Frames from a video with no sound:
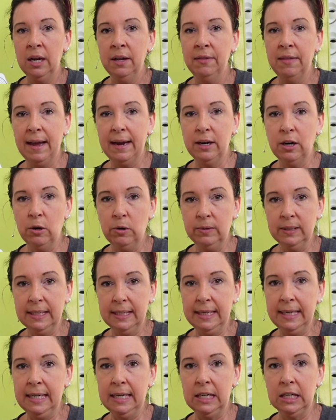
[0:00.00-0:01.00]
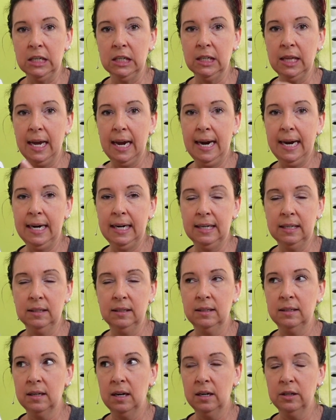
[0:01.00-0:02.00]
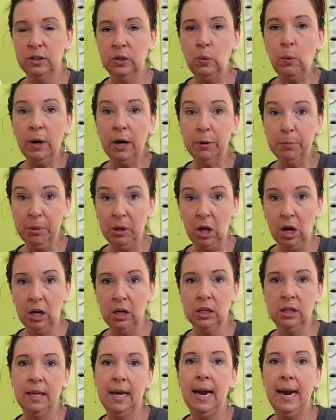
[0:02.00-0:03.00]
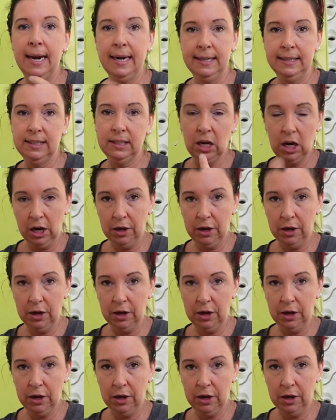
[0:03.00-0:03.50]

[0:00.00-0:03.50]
that goes in here that has a square plug that has